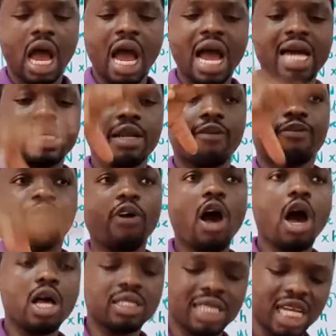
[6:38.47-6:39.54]
and the
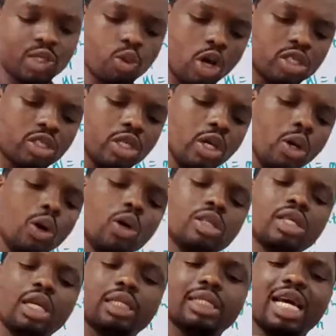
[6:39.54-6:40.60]
force that
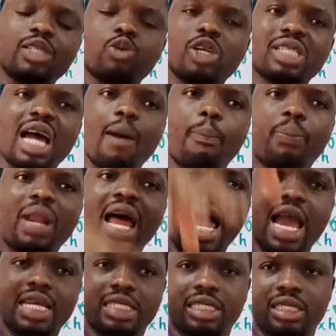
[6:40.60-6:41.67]
was
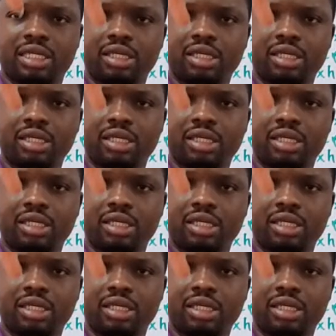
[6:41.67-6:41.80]
applied